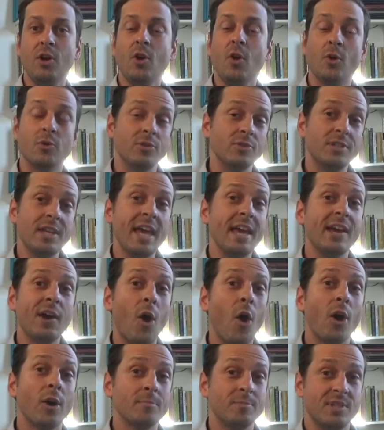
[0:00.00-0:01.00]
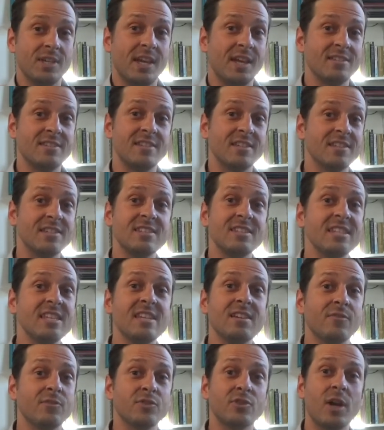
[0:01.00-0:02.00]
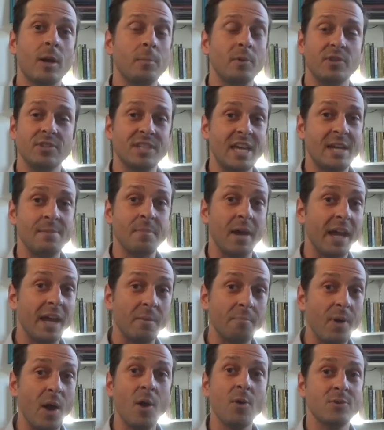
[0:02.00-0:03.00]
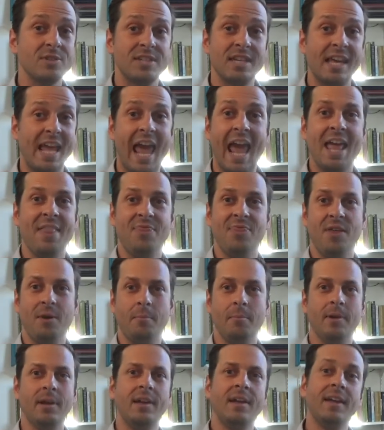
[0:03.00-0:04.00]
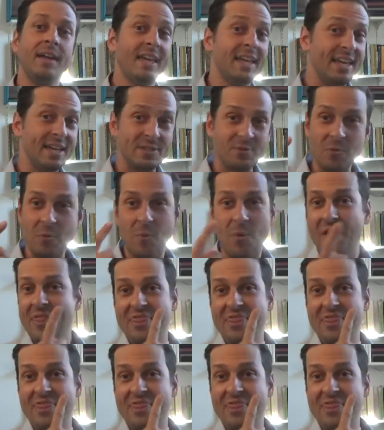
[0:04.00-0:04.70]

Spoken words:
or to take arms against a sea of troubles and by opposing end them," is one